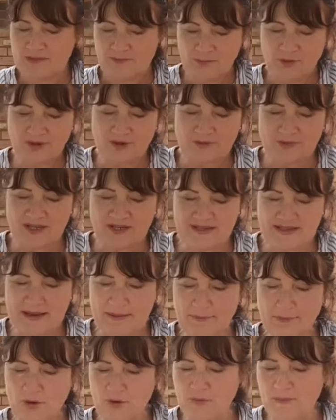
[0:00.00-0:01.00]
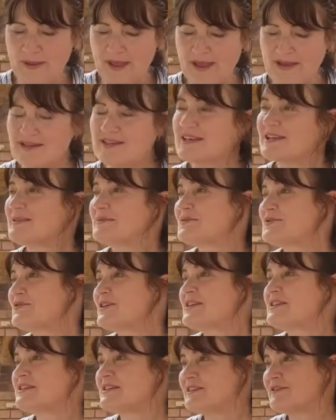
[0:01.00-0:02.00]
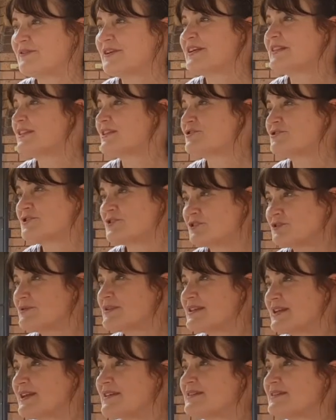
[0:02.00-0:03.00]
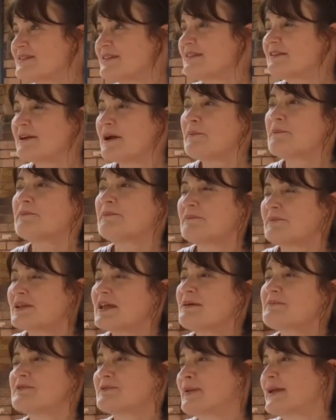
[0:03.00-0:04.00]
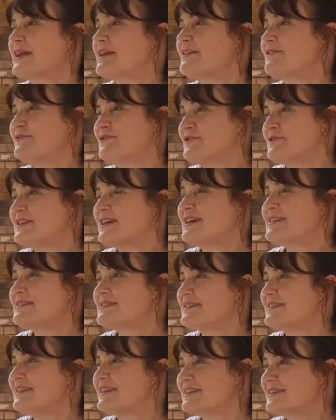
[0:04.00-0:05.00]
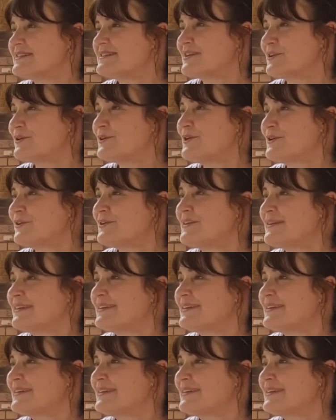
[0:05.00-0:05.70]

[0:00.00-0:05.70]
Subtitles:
Put them in a snap lock bag. Take them straight to the vet. They'll just do a test. And it comes back in a few days, and they can show you.